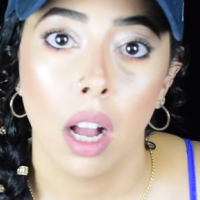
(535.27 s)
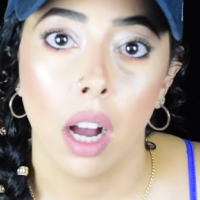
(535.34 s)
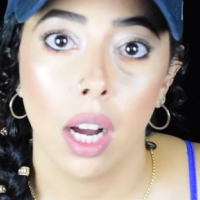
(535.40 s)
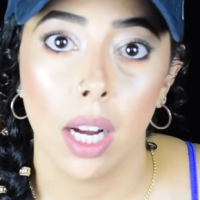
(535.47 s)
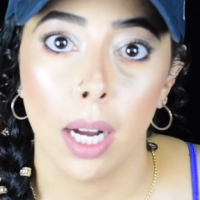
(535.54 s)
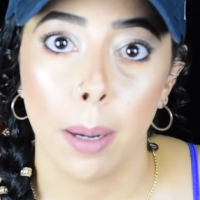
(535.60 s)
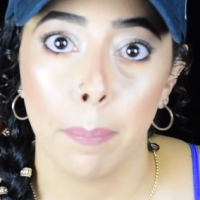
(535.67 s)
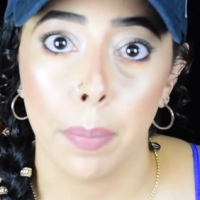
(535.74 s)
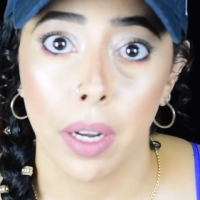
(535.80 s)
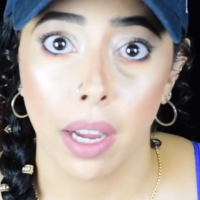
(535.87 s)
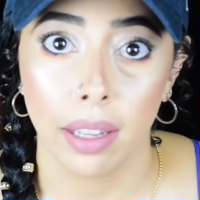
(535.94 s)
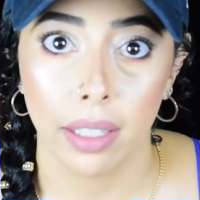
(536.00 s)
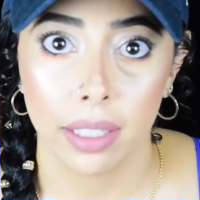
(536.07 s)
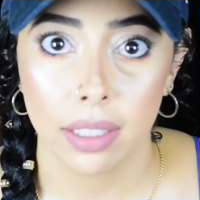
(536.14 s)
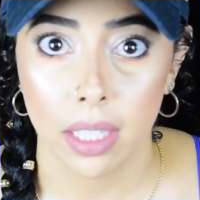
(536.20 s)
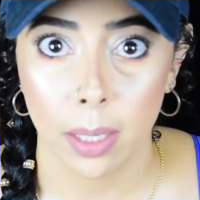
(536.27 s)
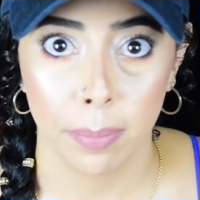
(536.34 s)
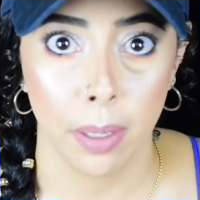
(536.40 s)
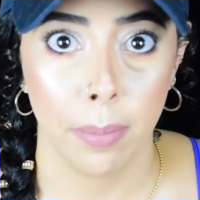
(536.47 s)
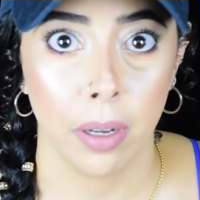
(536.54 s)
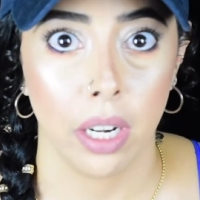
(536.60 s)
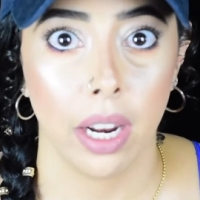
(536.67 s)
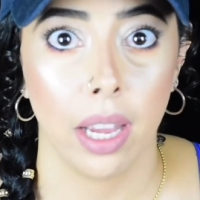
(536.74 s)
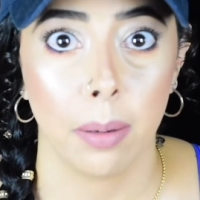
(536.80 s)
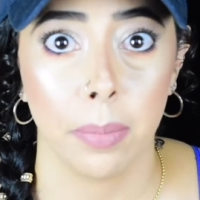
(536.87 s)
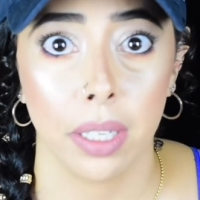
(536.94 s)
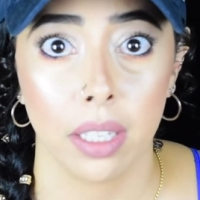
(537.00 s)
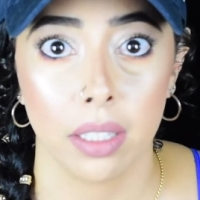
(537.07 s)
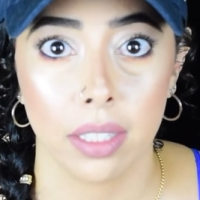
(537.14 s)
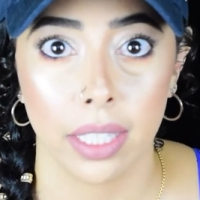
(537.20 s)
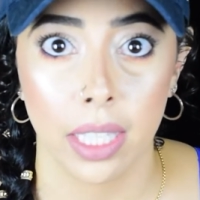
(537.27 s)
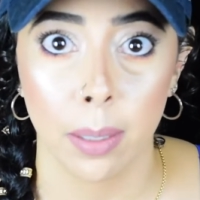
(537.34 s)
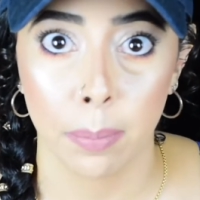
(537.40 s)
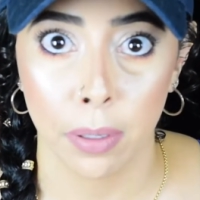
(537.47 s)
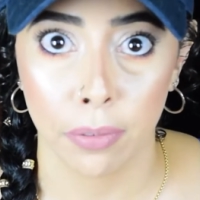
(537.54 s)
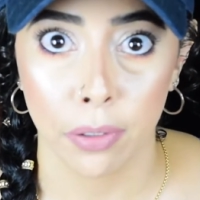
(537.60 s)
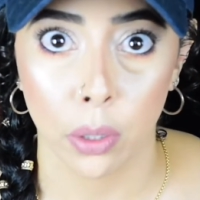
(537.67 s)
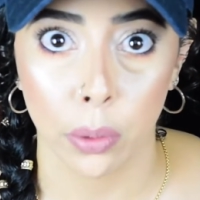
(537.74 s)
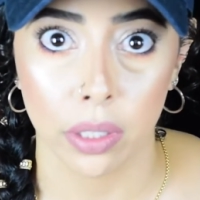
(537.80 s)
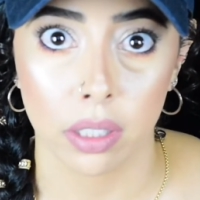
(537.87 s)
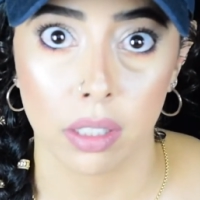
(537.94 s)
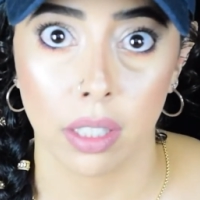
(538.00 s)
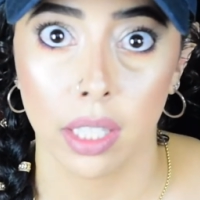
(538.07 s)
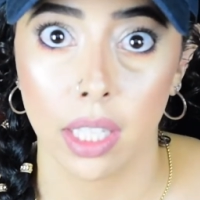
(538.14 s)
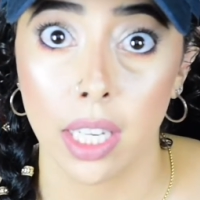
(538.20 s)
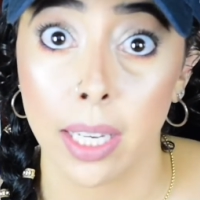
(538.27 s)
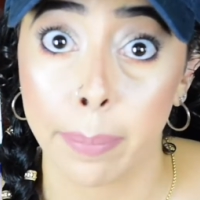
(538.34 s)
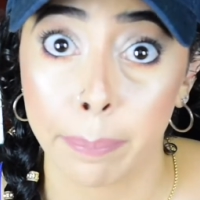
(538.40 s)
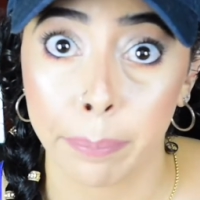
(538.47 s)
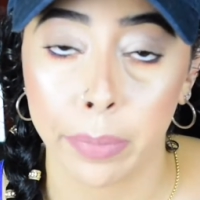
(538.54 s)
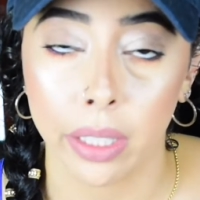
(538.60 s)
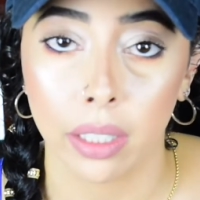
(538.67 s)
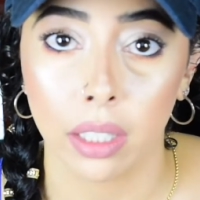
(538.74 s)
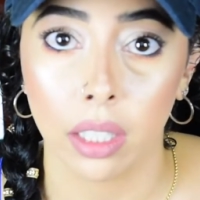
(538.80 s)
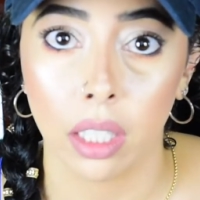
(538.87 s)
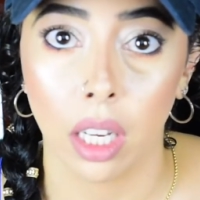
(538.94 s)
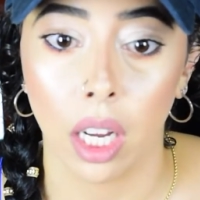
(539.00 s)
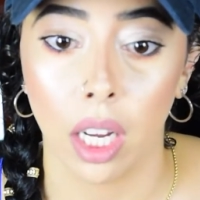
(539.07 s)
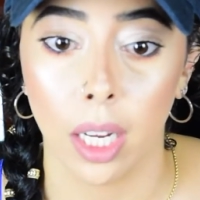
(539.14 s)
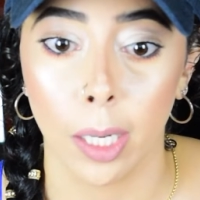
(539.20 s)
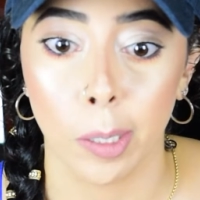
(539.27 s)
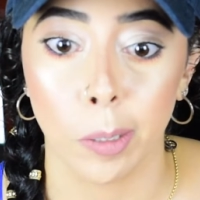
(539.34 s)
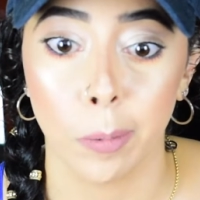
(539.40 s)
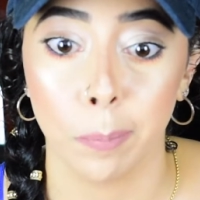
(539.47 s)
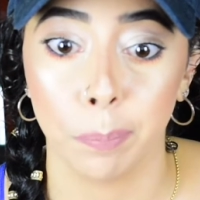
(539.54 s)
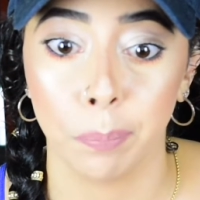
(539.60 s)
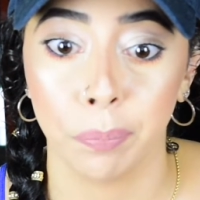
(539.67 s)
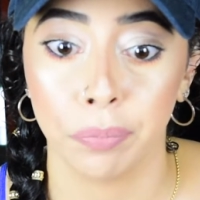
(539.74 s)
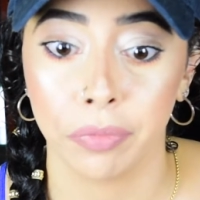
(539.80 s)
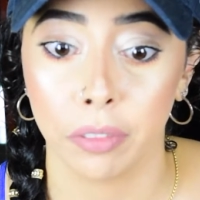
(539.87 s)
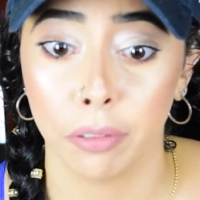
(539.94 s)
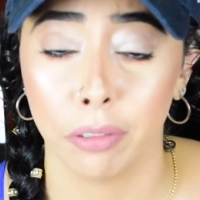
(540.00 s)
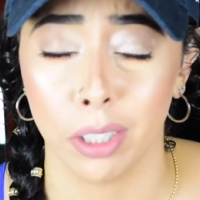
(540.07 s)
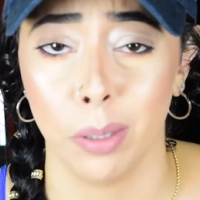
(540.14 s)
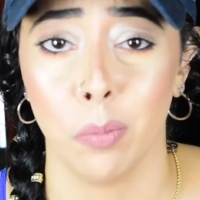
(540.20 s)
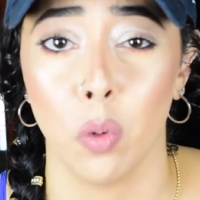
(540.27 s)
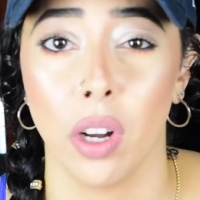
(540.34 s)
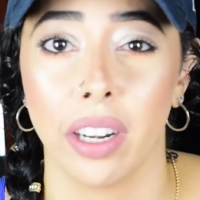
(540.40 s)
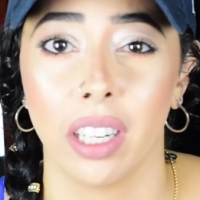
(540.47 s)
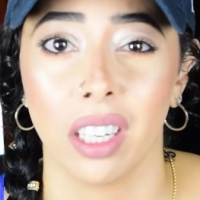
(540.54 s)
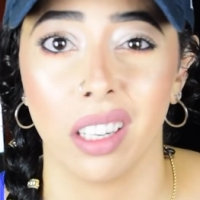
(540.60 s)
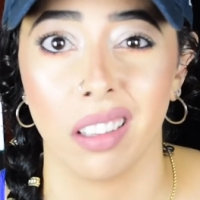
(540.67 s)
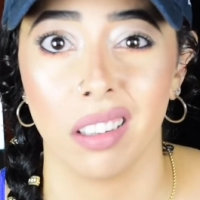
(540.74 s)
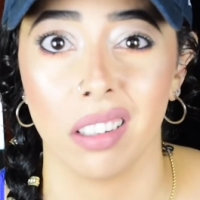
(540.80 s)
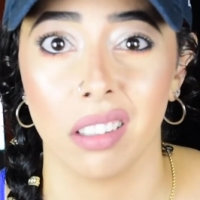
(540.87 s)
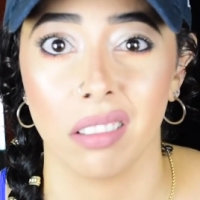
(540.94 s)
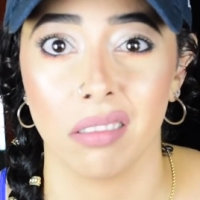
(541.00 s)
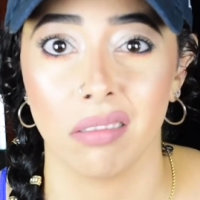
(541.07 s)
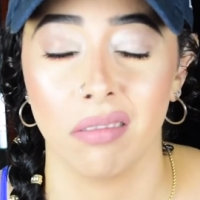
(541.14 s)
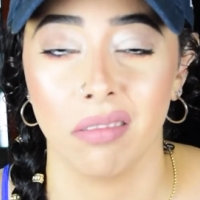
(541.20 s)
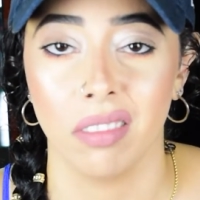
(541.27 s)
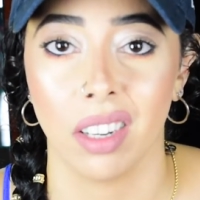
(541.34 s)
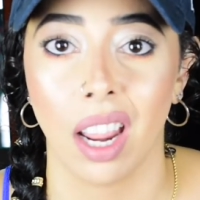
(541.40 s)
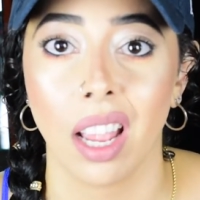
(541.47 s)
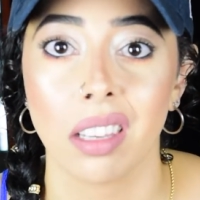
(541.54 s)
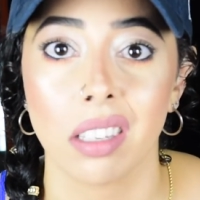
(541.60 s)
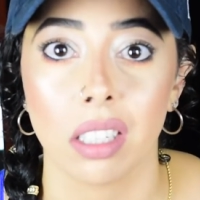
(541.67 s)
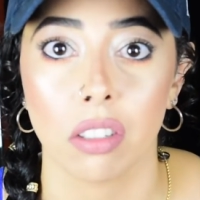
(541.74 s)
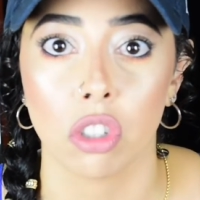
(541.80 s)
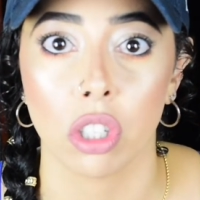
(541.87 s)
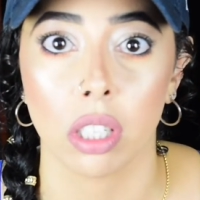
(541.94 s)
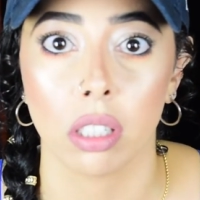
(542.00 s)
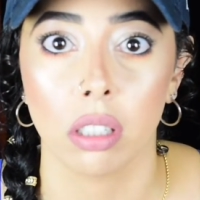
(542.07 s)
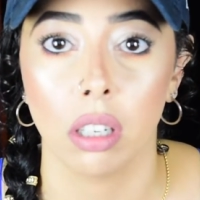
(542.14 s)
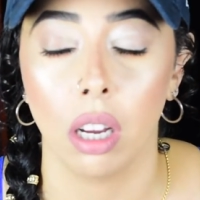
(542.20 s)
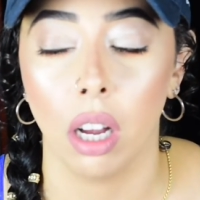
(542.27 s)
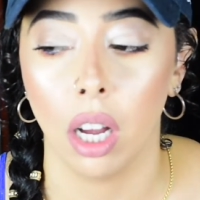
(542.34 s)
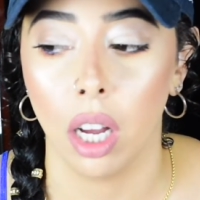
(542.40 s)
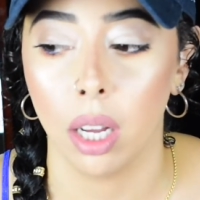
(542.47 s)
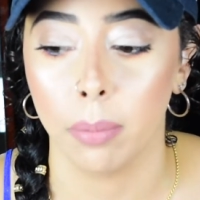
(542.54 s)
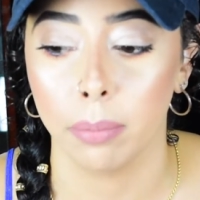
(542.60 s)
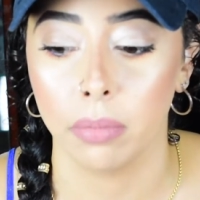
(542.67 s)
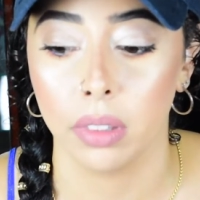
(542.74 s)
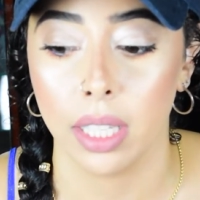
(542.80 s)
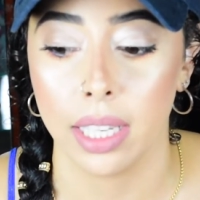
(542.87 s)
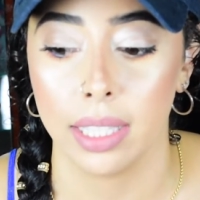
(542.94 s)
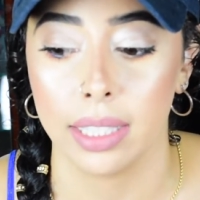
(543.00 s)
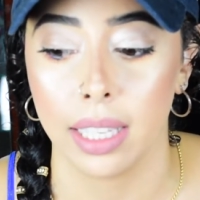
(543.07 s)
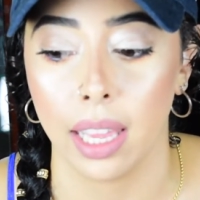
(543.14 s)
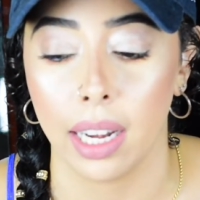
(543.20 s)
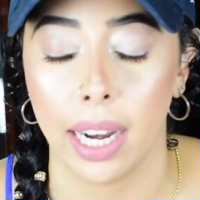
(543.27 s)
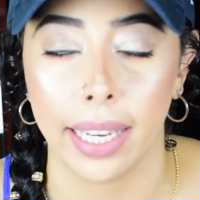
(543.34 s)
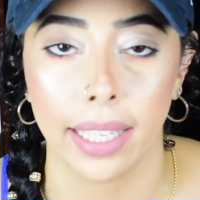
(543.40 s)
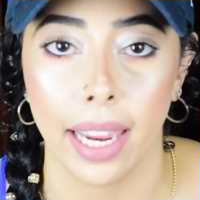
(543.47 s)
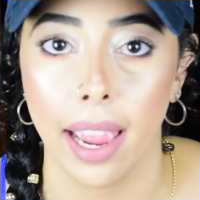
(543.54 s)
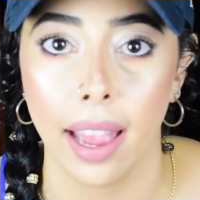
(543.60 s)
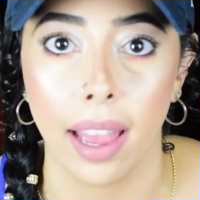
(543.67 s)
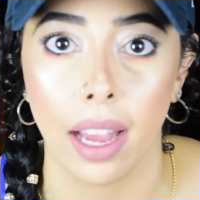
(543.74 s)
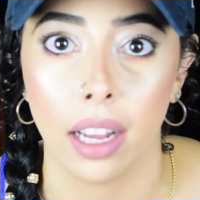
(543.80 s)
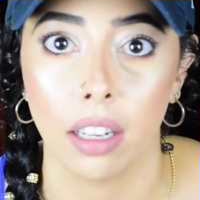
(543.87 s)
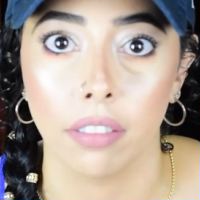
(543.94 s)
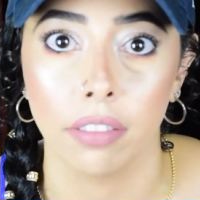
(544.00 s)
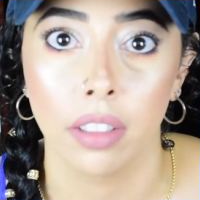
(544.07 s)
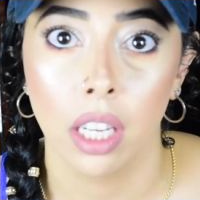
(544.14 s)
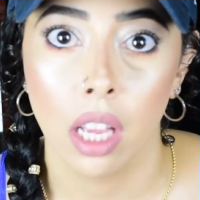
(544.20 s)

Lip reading: But I like to keep them on hand because they keep me focused. They keep me from wanting other nasty shit, things that I can't have.